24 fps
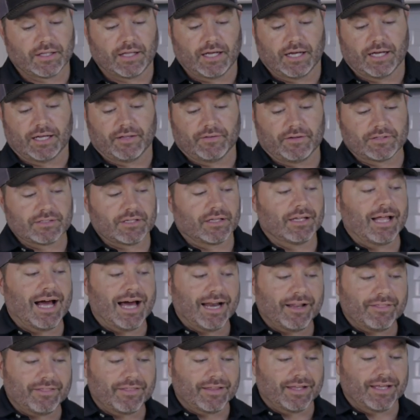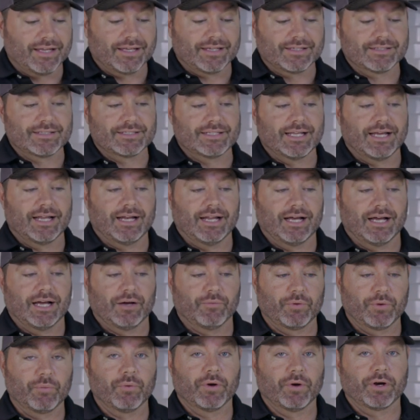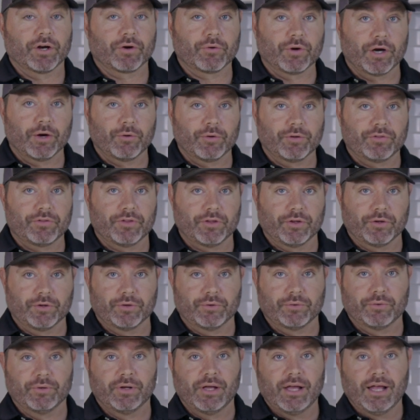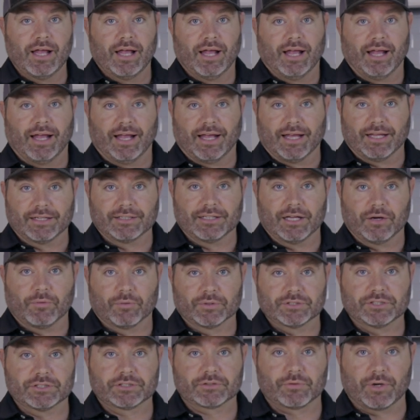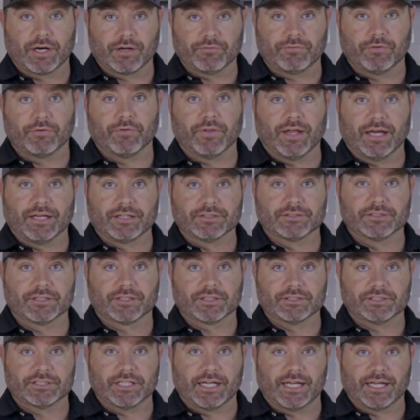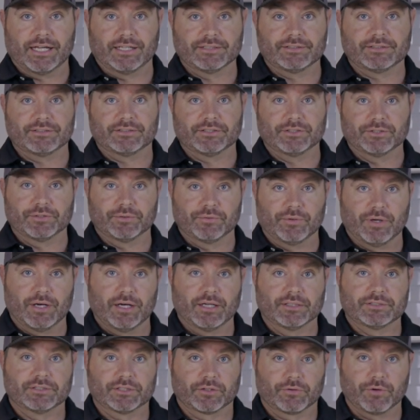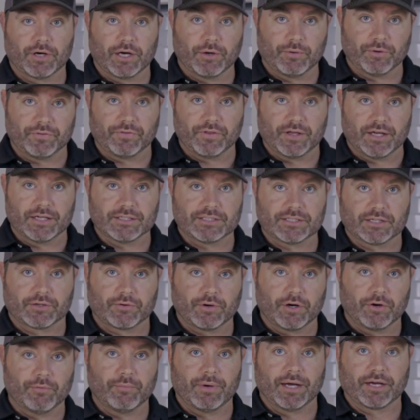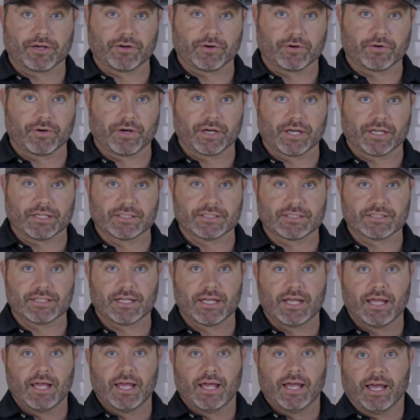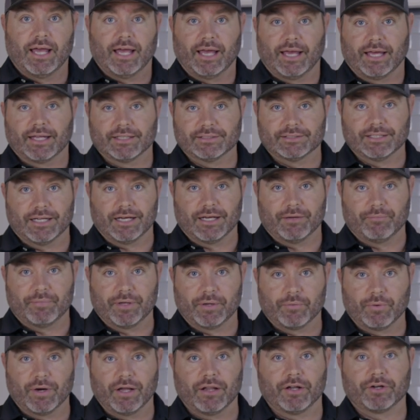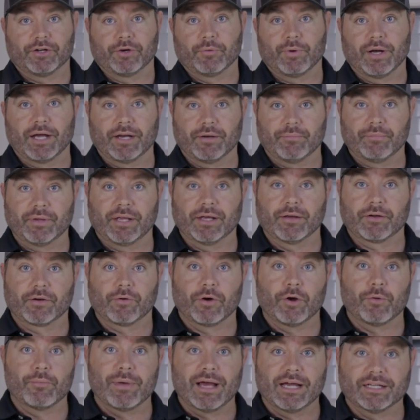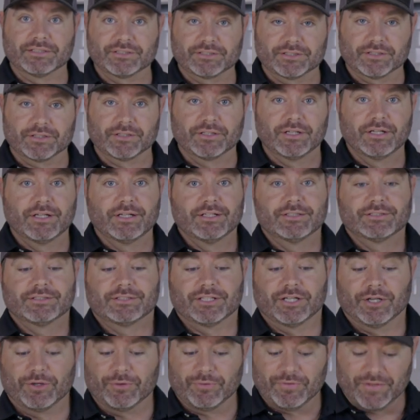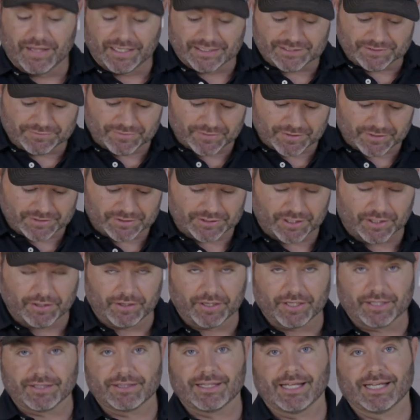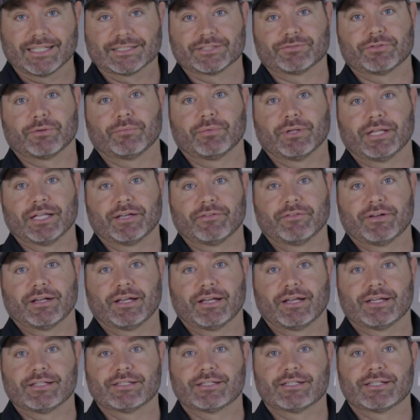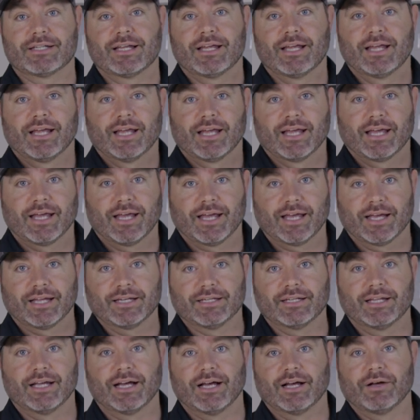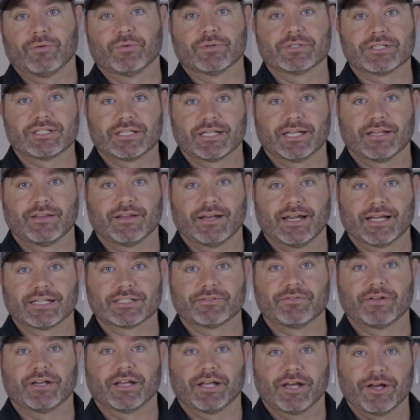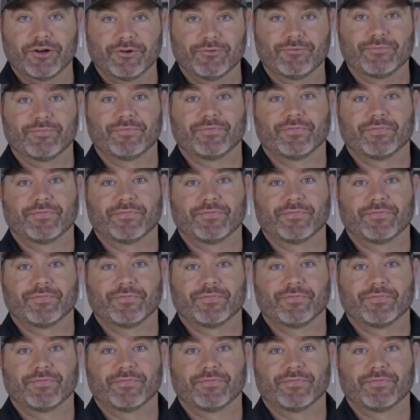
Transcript: There's a lot of things that we want to grow with you, and we're just grateful that you took a chance to grow with us, to grow microgreens, and be well on your way to be a grow master. So thanks for the journey. Thanks for believing in us, and we'll see you in the next video.